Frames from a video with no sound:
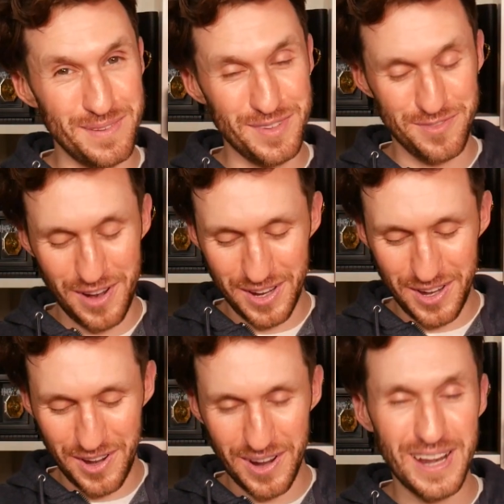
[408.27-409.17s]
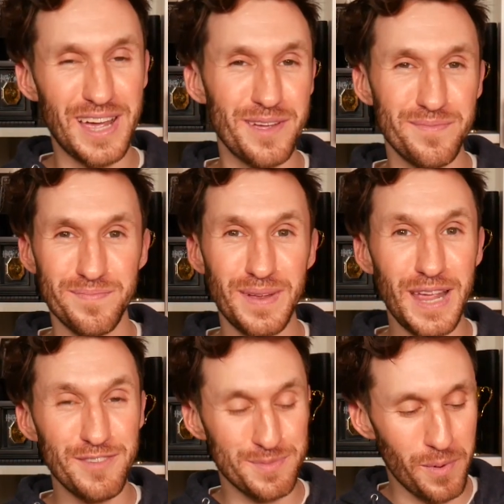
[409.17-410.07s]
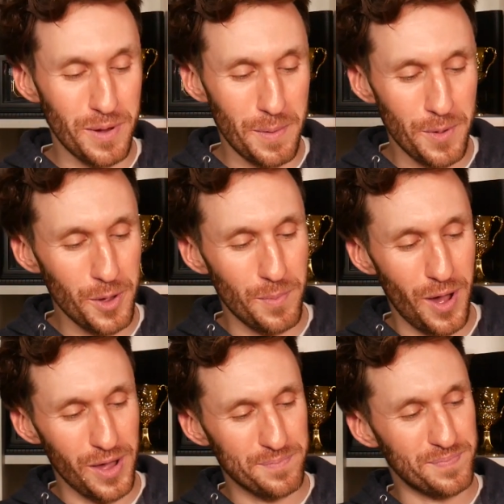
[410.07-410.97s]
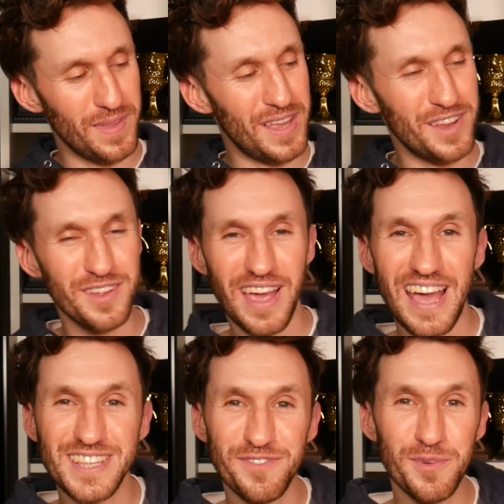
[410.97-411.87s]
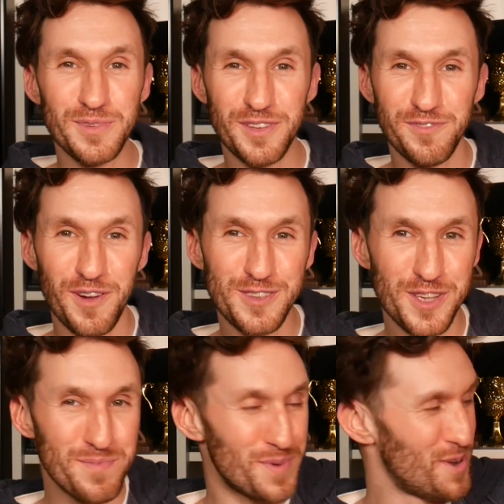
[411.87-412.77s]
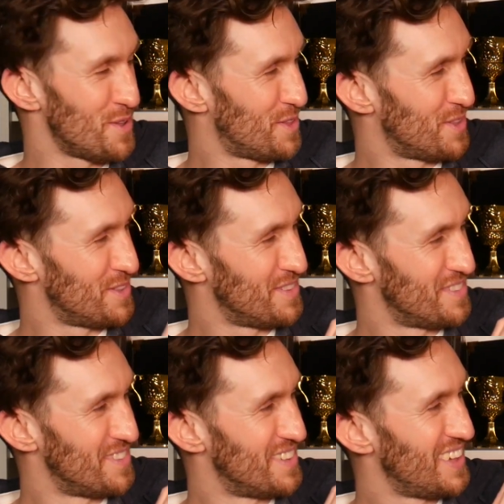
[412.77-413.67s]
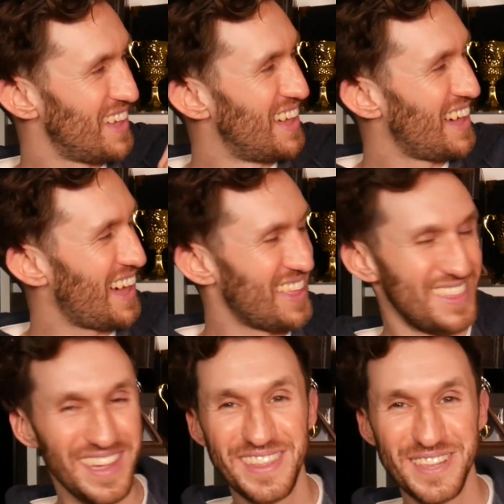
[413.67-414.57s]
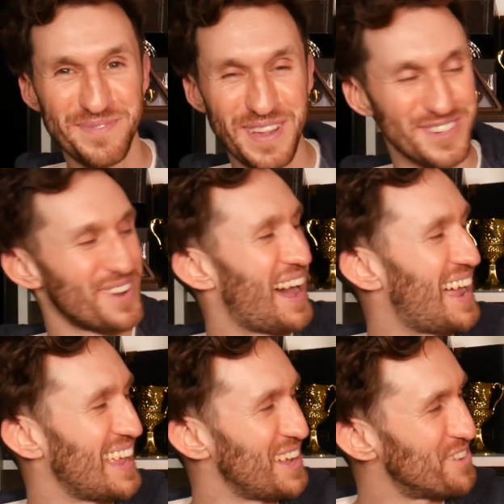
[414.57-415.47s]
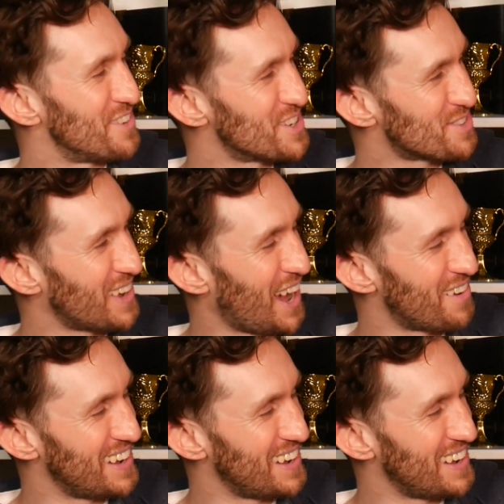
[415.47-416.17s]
is very cute, and I believe it's probably a bookmark. And it, as if it was a photo booth in this magical alley featuring Harry and